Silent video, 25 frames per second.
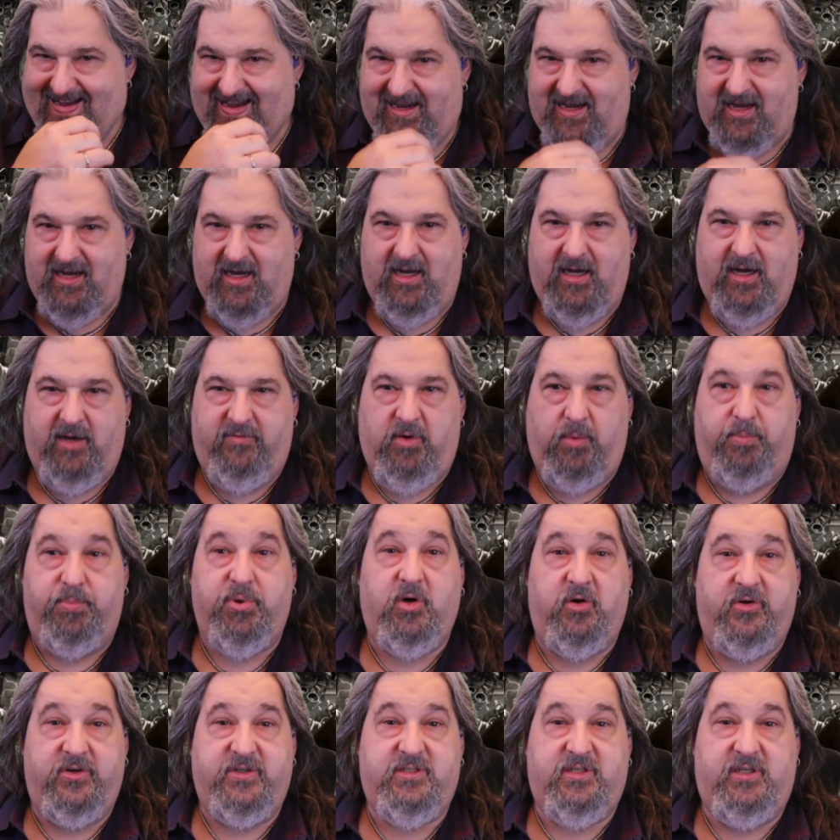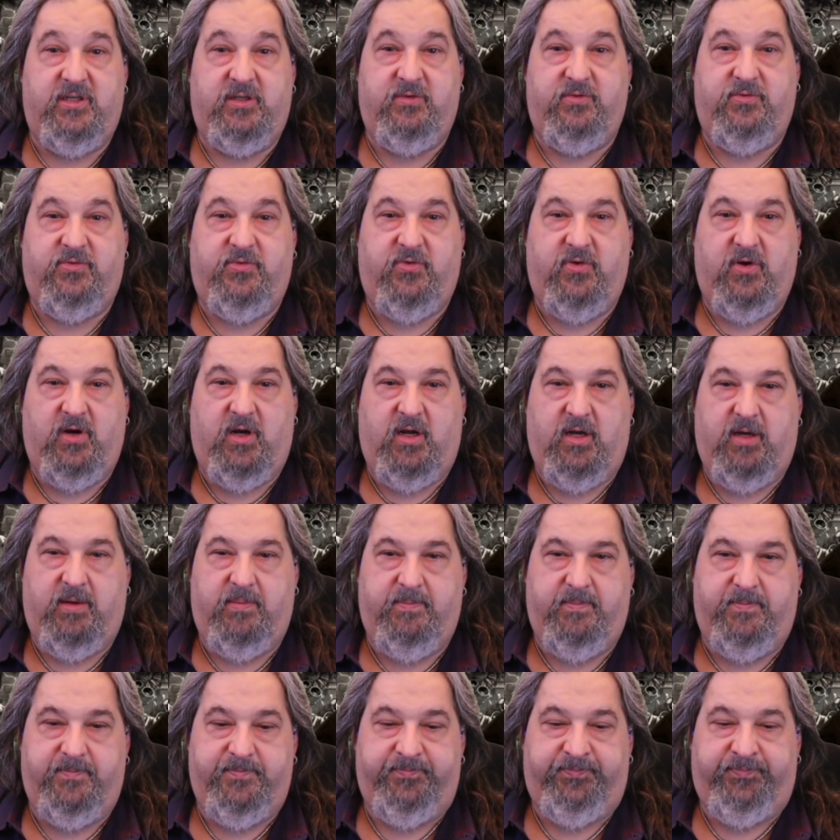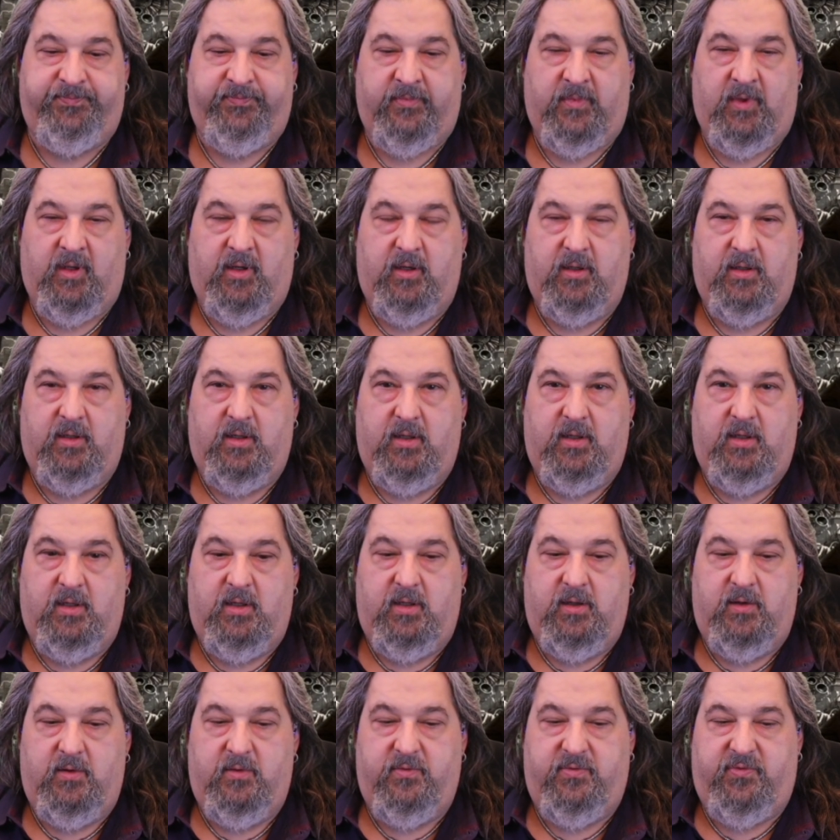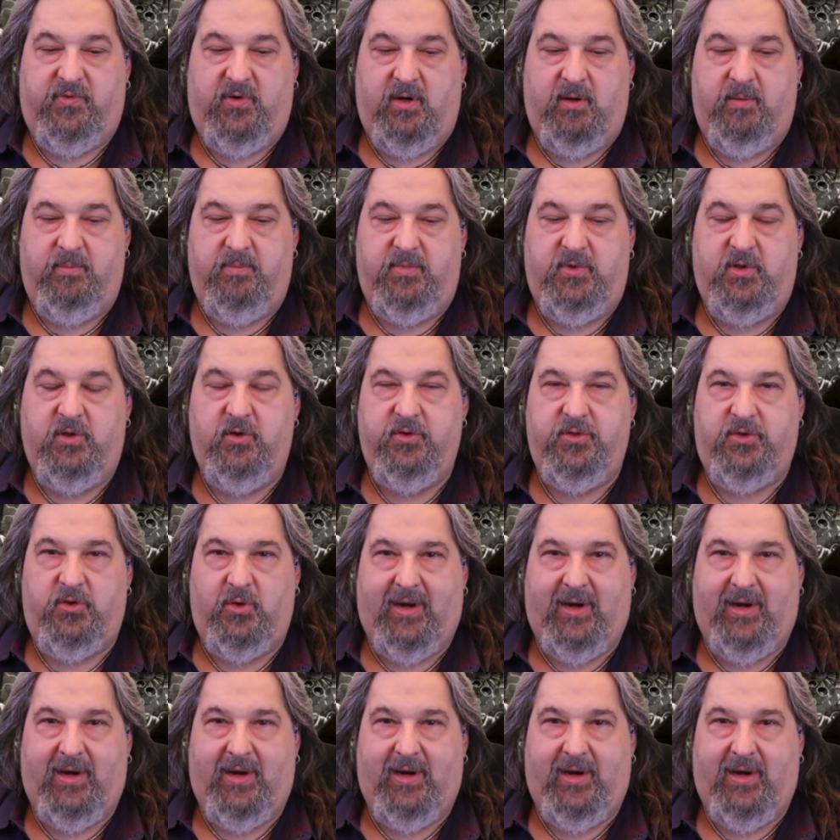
a person from youth